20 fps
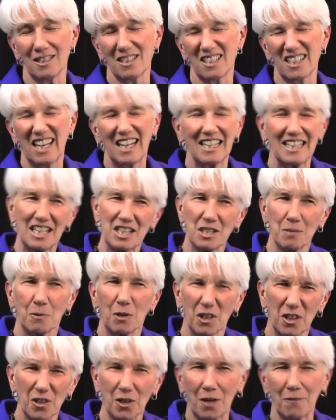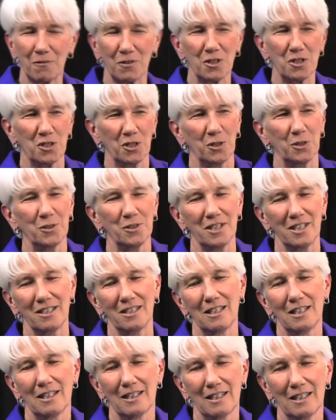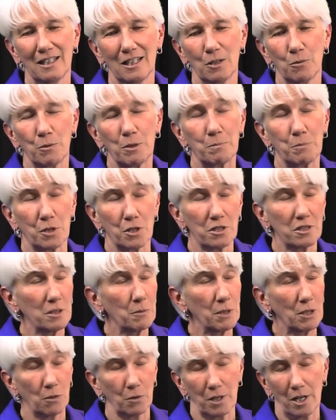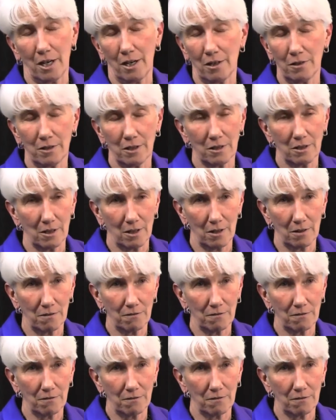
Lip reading: it kind of gets them out of their comfort zone. And we don't care that they're